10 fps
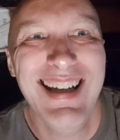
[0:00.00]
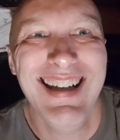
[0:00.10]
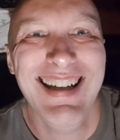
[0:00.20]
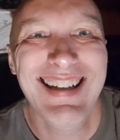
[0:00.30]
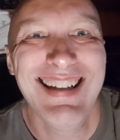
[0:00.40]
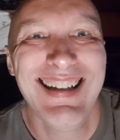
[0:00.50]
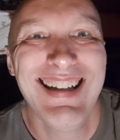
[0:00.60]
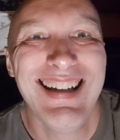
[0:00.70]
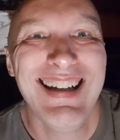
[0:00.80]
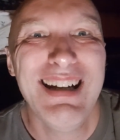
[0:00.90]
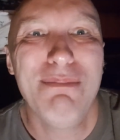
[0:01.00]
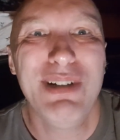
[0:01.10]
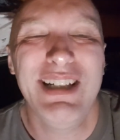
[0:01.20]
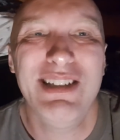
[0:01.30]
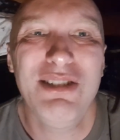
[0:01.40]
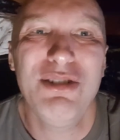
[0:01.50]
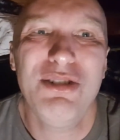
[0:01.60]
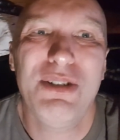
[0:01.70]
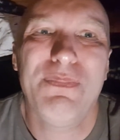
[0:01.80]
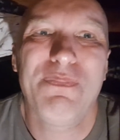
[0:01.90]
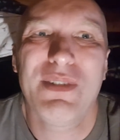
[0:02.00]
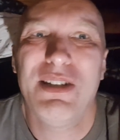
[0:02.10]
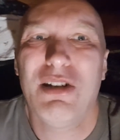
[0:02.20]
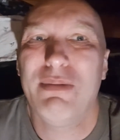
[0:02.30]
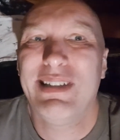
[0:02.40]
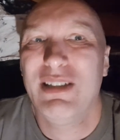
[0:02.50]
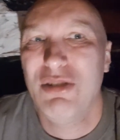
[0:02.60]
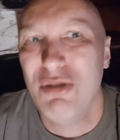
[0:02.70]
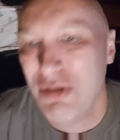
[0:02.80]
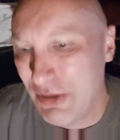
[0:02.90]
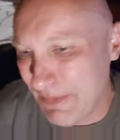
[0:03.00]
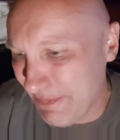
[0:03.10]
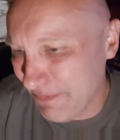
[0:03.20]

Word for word: but it's a dudden. No, it's a dudden.